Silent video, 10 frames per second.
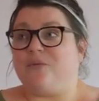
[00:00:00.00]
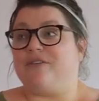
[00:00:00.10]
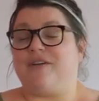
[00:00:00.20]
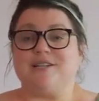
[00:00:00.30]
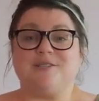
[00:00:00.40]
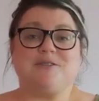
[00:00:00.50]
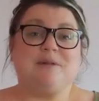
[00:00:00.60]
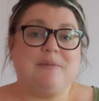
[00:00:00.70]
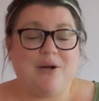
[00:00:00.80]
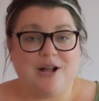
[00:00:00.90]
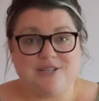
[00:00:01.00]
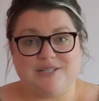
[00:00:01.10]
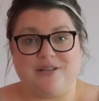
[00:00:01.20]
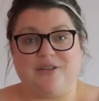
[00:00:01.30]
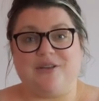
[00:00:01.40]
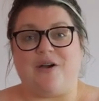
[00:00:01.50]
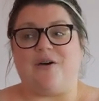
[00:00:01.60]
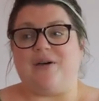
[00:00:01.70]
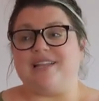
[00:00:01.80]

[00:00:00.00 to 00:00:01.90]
we've had so many projects on the go.